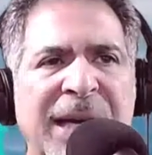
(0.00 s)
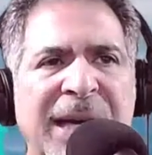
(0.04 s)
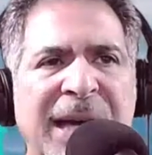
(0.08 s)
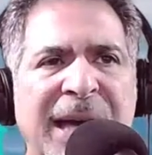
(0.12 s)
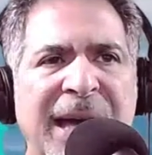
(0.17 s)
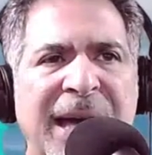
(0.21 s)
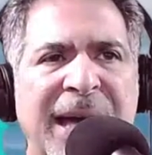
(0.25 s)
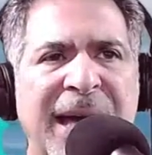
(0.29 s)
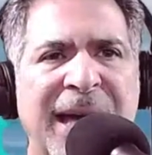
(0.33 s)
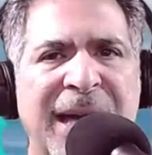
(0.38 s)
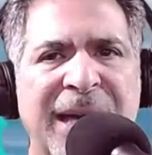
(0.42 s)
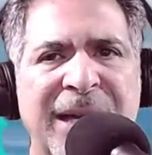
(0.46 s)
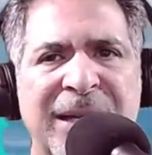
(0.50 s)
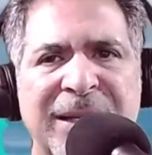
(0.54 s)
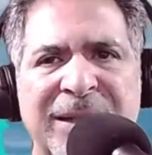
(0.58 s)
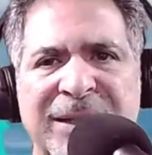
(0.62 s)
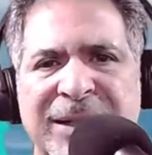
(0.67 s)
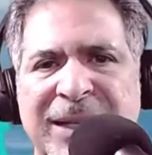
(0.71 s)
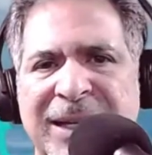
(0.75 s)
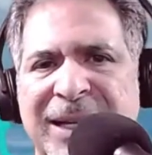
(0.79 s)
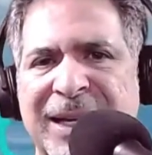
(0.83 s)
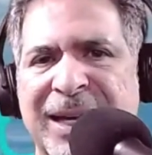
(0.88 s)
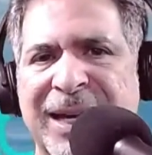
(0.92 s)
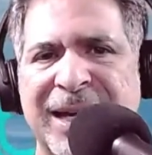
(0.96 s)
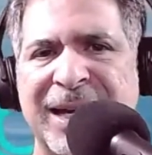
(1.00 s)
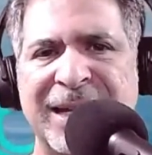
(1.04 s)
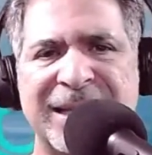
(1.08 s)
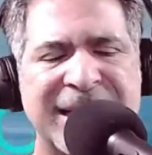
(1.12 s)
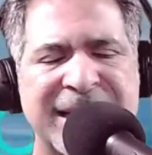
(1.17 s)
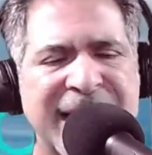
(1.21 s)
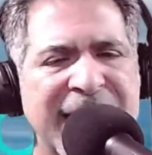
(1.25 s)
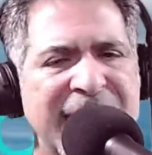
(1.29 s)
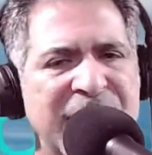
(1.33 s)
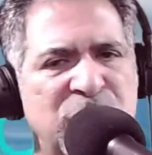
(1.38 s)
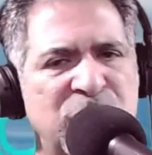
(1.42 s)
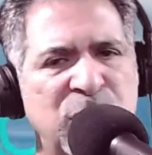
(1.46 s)
and it
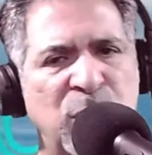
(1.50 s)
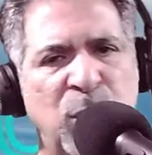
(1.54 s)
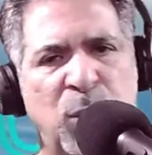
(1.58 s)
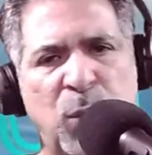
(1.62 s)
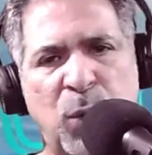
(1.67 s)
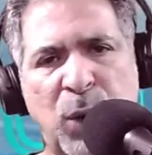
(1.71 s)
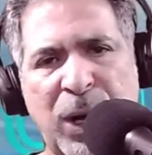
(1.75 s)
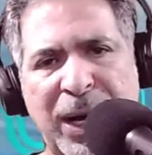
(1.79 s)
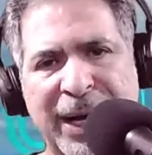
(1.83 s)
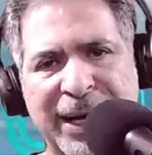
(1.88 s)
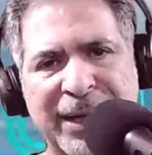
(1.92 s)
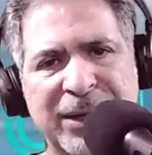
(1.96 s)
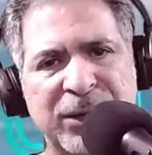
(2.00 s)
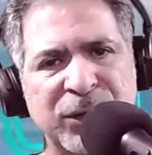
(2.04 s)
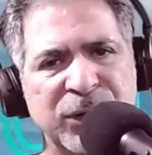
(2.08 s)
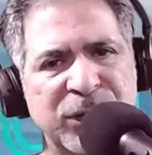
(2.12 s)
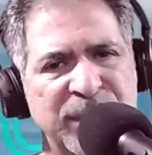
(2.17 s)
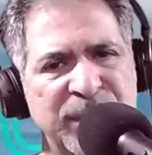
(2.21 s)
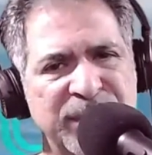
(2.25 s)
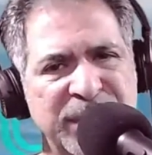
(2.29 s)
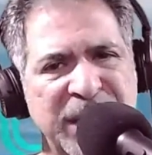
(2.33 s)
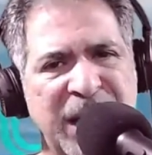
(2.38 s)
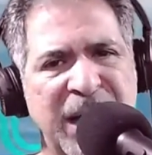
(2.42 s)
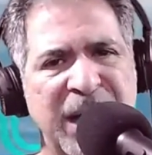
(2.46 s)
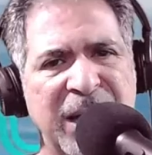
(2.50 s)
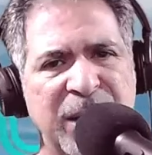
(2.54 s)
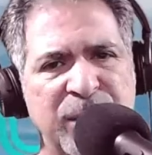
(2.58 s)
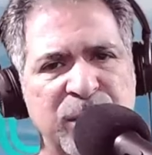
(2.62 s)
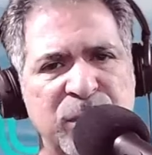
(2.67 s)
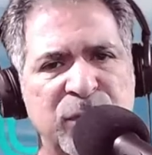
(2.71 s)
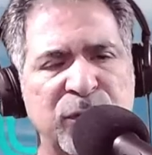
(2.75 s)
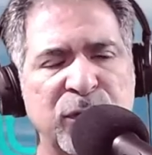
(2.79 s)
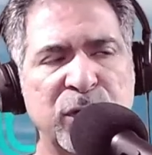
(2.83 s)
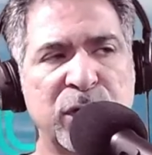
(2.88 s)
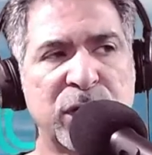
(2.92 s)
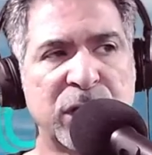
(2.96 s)
takes a while sometimes
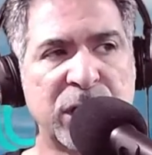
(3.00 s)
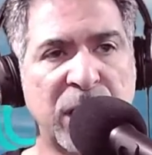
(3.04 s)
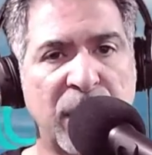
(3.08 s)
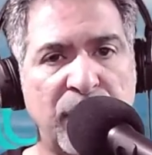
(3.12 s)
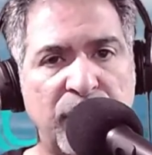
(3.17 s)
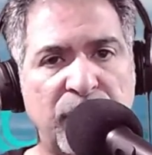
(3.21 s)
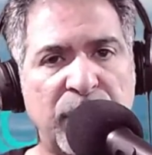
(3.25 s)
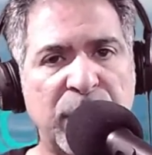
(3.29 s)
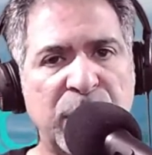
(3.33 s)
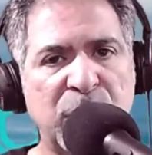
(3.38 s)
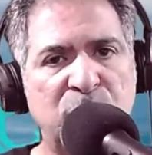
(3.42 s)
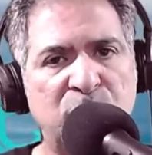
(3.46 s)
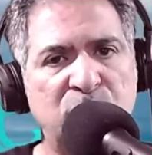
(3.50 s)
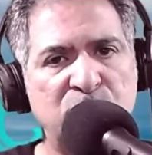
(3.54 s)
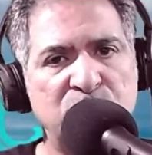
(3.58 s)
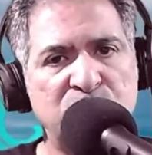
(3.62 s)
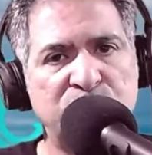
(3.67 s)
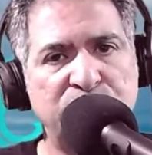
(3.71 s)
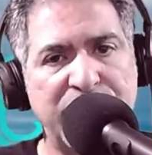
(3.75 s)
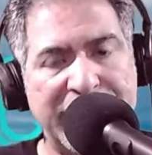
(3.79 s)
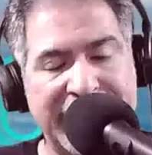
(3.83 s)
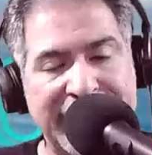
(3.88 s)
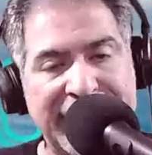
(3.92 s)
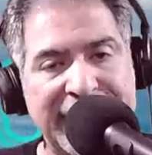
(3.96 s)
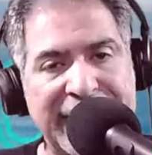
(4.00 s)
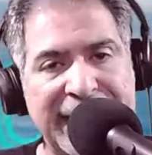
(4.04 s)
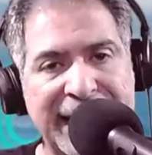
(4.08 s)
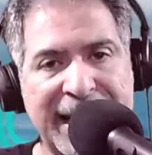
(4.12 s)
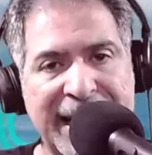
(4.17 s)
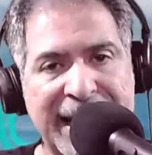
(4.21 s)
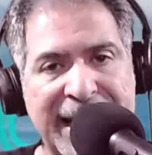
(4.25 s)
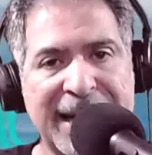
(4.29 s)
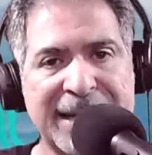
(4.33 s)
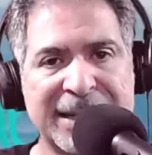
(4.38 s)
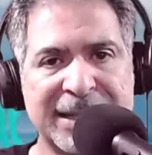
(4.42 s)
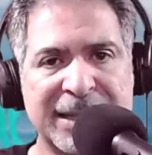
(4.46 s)
for somebody who's been in an
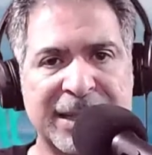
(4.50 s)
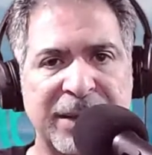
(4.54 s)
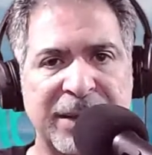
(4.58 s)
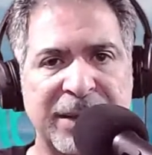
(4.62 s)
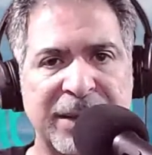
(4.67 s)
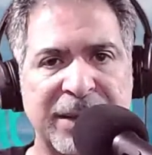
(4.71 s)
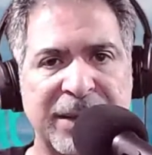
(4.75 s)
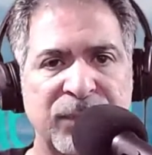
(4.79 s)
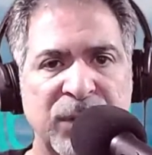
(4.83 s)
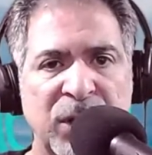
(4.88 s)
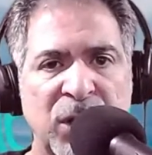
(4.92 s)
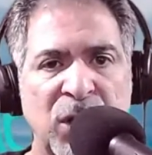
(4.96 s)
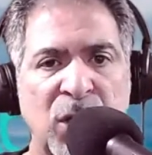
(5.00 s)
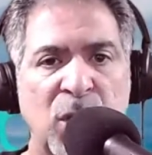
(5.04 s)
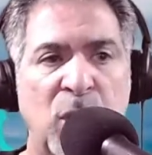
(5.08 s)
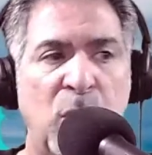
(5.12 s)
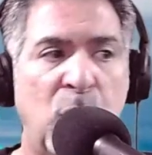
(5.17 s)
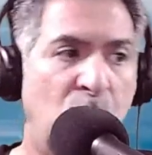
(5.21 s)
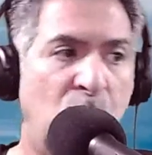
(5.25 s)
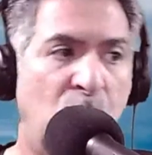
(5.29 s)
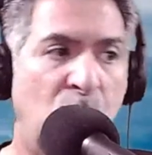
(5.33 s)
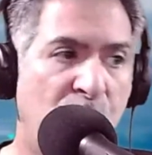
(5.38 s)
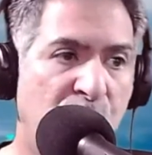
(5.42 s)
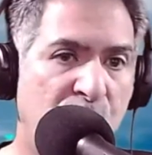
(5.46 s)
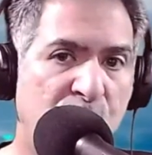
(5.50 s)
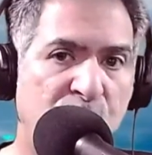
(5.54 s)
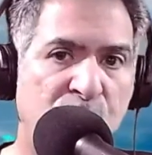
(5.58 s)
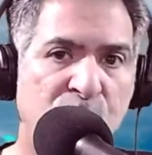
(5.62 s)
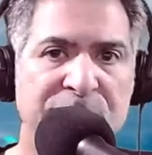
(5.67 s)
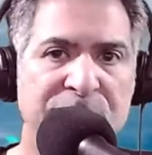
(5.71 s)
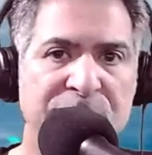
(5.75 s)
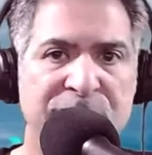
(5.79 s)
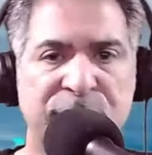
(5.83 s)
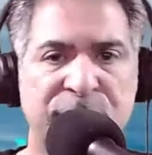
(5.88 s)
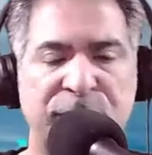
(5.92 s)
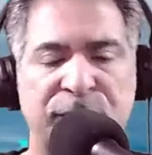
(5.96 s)
accident or who
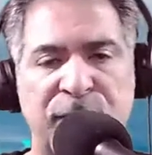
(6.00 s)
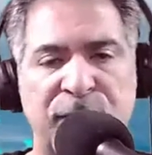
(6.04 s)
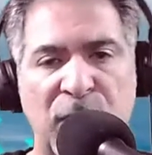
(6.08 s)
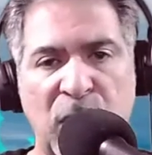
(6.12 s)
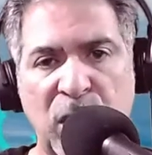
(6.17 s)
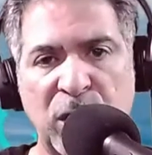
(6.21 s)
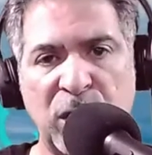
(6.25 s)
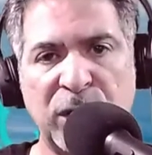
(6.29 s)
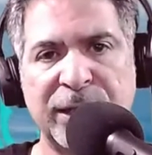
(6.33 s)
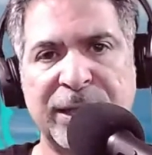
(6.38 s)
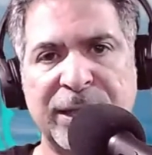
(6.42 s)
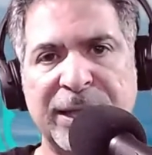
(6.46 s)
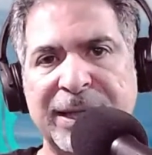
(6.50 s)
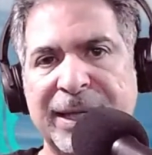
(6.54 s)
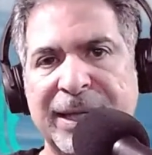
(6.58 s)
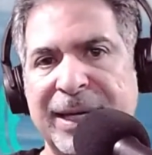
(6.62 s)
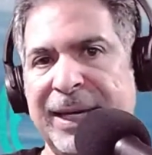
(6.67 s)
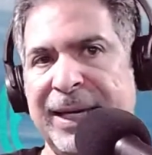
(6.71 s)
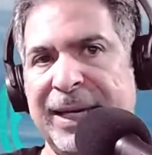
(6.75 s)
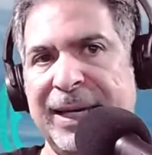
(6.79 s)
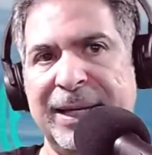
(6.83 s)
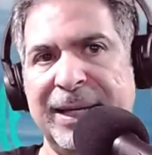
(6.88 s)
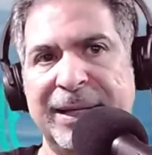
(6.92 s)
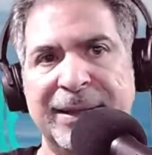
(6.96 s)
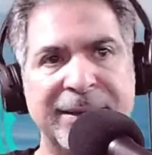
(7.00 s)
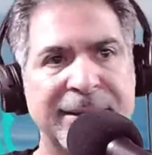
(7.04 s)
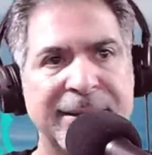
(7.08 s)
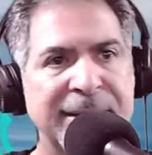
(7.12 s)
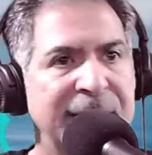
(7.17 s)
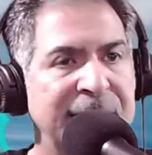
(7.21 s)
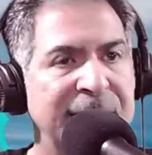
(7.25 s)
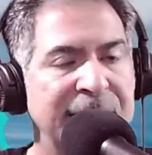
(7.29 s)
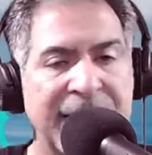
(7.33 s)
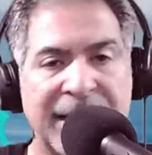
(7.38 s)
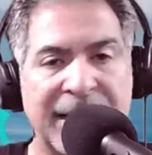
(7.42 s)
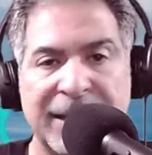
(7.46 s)
has fallen, and
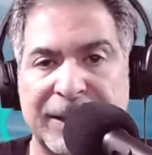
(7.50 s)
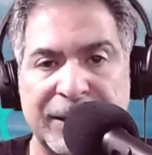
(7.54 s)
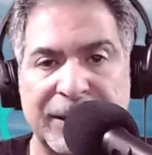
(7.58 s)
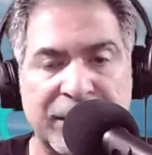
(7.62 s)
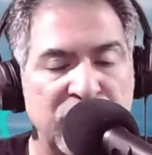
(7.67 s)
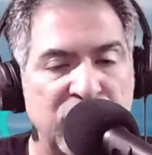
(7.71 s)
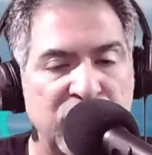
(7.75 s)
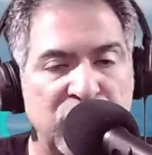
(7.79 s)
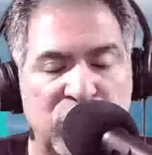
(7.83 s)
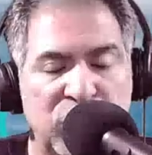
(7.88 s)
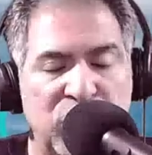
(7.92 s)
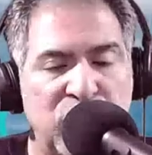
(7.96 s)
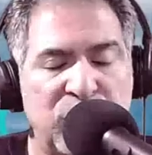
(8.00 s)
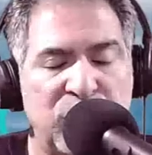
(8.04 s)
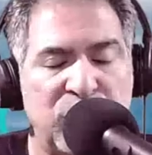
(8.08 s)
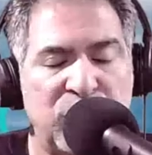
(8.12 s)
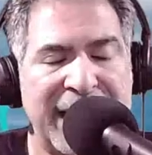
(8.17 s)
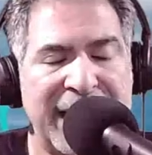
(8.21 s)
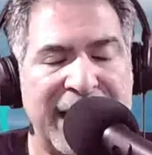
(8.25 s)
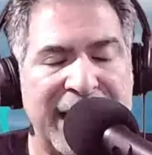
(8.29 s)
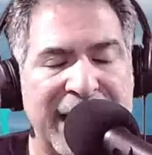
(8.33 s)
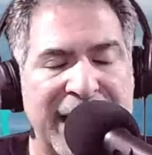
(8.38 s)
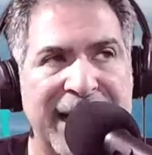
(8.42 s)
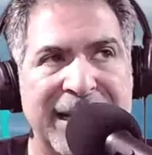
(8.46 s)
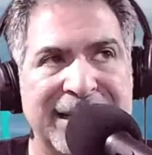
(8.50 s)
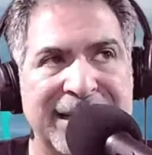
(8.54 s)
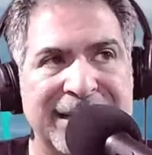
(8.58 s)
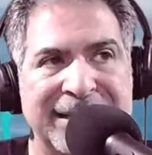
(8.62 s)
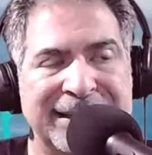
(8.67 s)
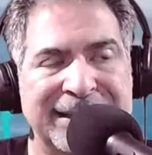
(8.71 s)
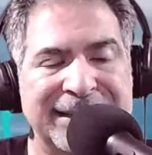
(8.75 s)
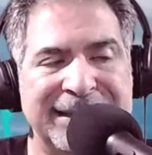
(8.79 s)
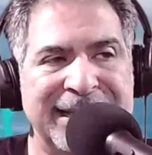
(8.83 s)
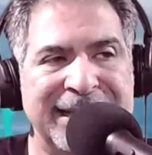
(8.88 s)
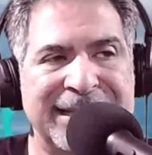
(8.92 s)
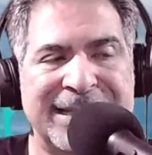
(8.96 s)

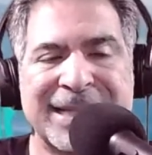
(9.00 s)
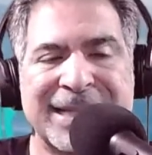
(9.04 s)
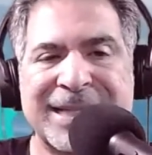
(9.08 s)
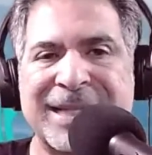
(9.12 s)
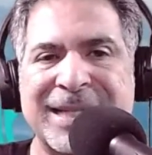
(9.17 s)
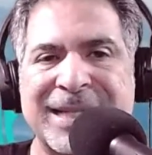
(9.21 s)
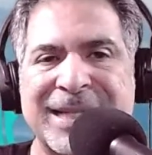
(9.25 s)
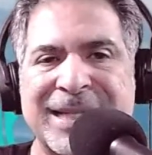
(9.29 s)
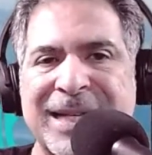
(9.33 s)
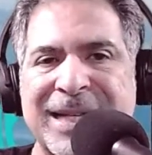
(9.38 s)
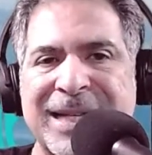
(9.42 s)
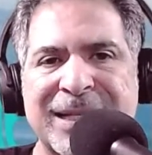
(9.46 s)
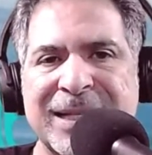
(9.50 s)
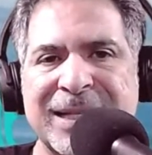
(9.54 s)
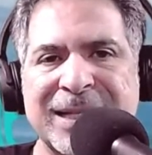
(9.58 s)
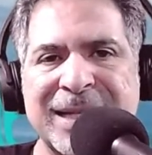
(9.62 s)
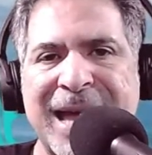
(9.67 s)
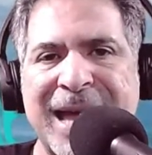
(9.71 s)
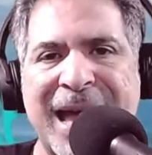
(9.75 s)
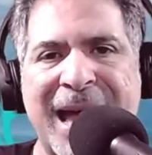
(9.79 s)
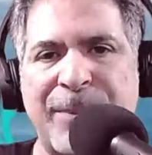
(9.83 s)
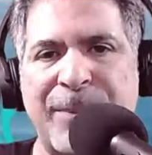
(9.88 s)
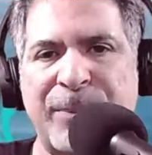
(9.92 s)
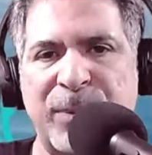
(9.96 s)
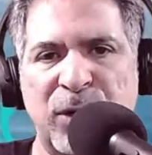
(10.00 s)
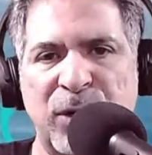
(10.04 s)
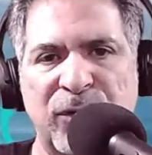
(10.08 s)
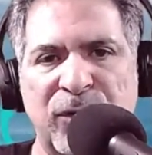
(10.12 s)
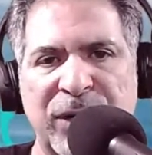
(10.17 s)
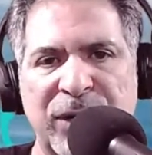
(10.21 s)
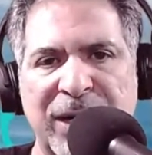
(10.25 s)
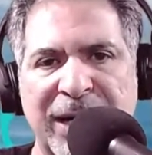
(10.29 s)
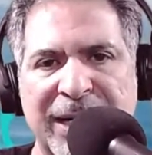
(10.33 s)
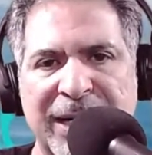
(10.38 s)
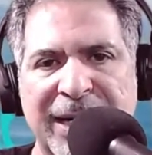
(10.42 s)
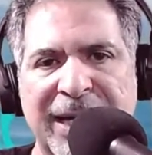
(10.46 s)
it doesn't happen
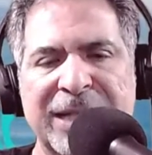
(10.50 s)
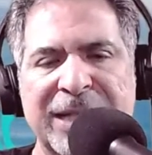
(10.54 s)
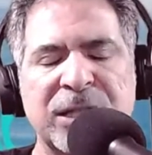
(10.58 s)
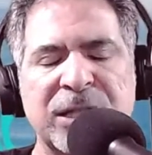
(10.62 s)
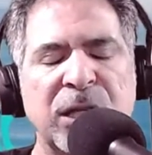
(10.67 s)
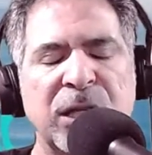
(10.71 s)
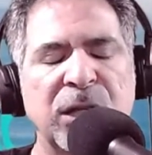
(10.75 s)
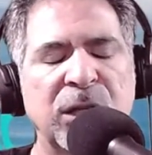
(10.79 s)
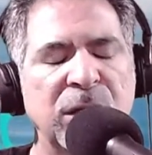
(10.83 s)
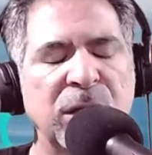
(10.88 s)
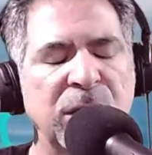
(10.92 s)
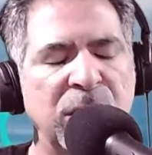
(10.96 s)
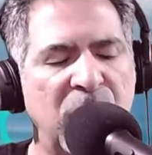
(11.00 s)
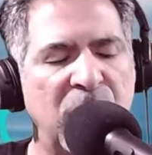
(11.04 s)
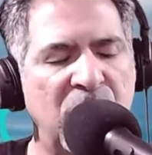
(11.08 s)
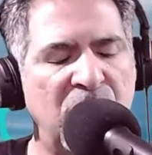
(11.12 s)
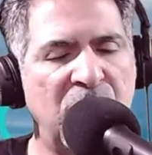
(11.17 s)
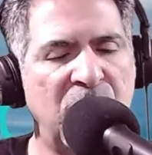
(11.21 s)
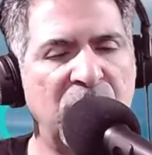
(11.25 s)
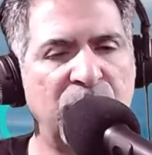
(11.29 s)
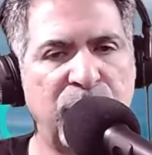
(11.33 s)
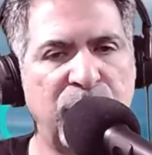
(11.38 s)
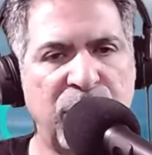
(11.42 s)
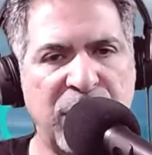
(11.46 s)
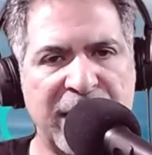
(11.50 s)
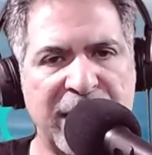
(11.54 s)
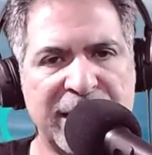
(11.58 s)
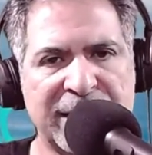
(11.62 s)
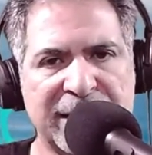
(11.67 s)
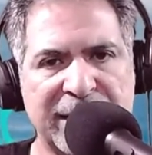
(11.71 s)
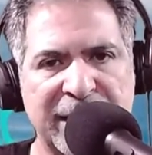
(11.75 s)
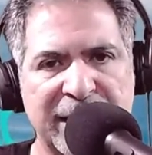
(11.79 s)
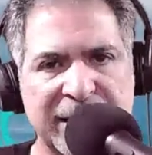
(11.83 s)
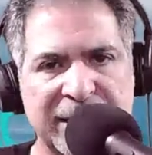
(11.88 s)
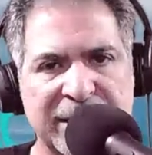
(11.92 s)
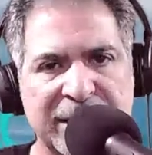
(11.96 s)
overnight. It's a long
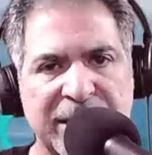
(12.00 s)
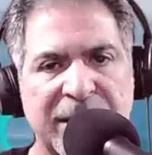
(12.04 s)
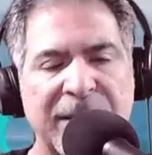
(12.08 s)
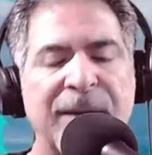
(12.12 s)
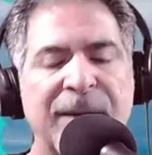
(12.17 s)
process.